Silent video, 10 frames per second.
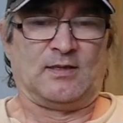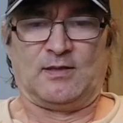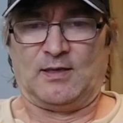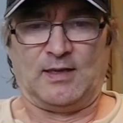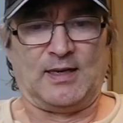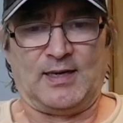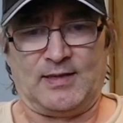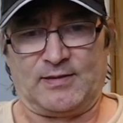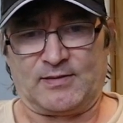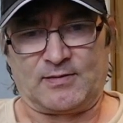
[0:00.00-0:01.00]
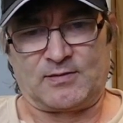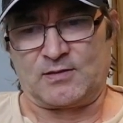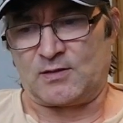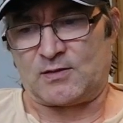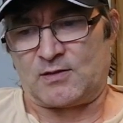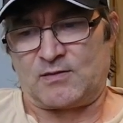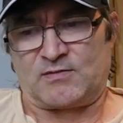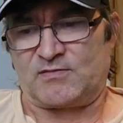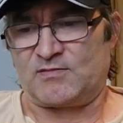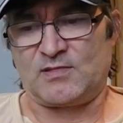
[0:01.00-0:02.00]
And
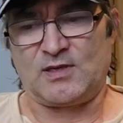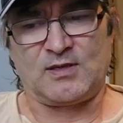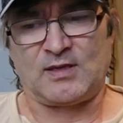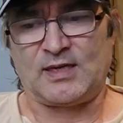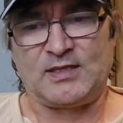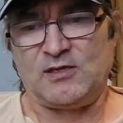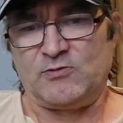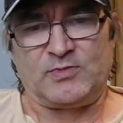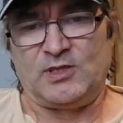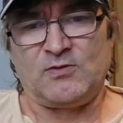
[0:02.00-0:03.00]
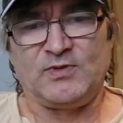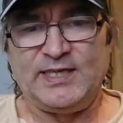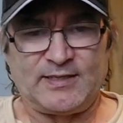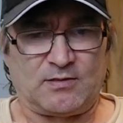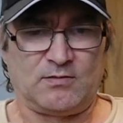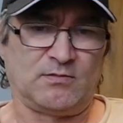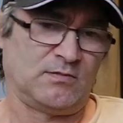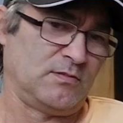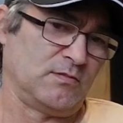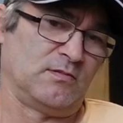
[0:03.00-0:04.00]
I tell them you don't need it.
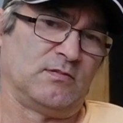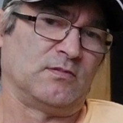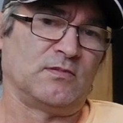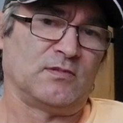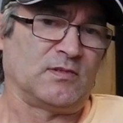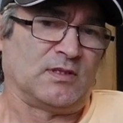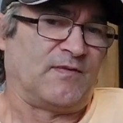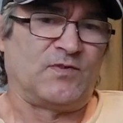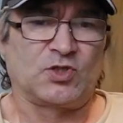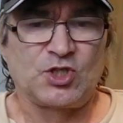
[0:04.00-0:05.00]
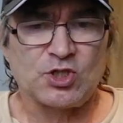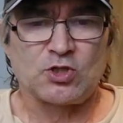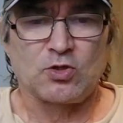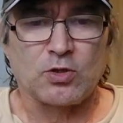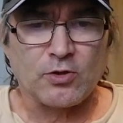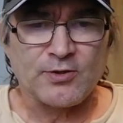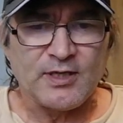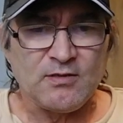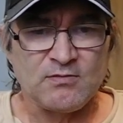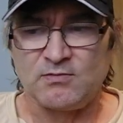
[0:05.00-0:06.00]
If you're just
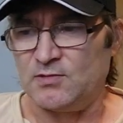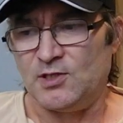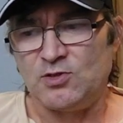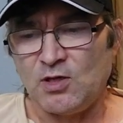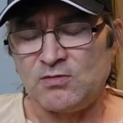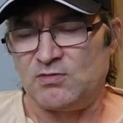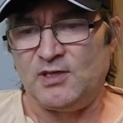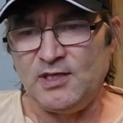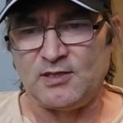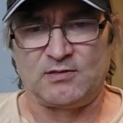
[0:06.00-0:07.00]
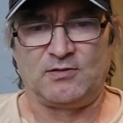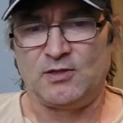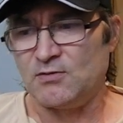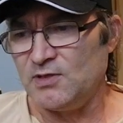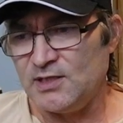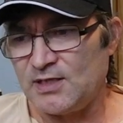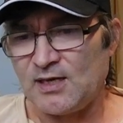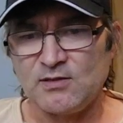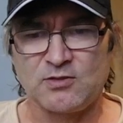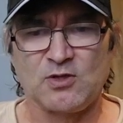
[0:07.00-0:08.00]
learning, you don't need it. You don't need a
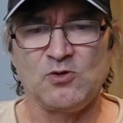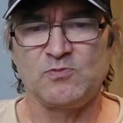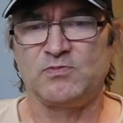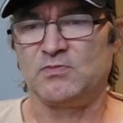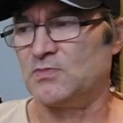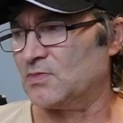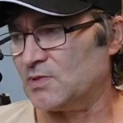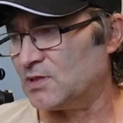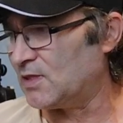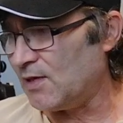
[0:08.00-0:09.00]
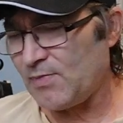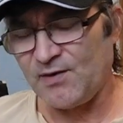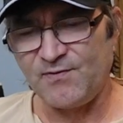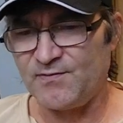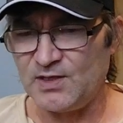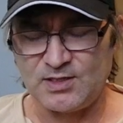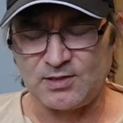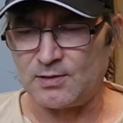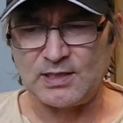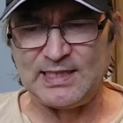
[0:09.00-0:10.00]
telescope. 10 by 50s
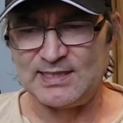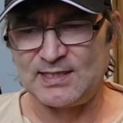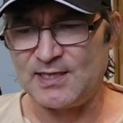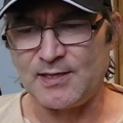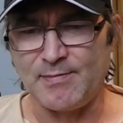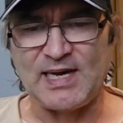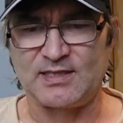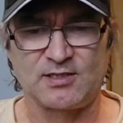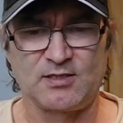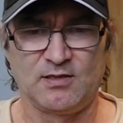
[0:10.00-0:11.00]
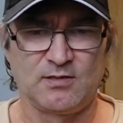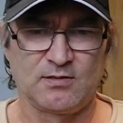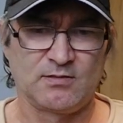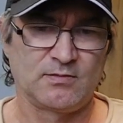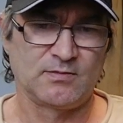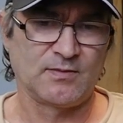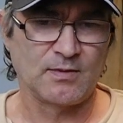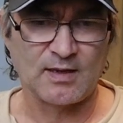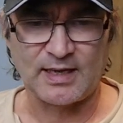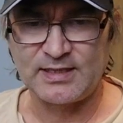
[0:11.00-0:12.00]
is the best.
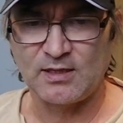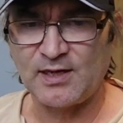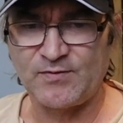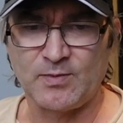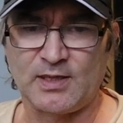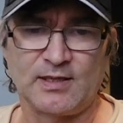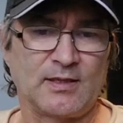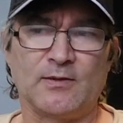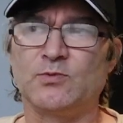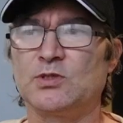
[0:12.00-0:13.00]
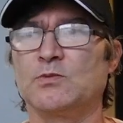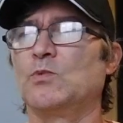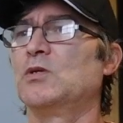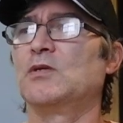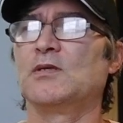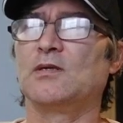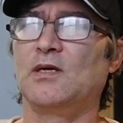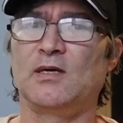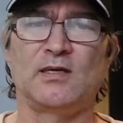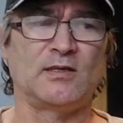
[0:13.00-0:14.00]
I tell everybody. There was one
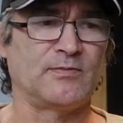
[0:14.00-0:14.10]
on,